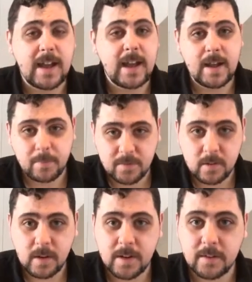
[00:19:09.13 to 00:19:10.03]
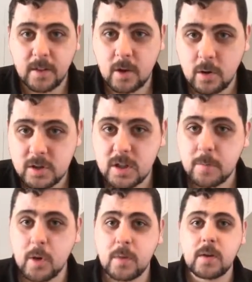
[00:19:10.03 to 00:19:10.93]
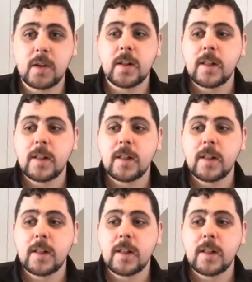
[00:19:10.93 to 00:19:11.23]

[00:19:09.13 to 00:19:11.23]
absolutely under the cosh at the moment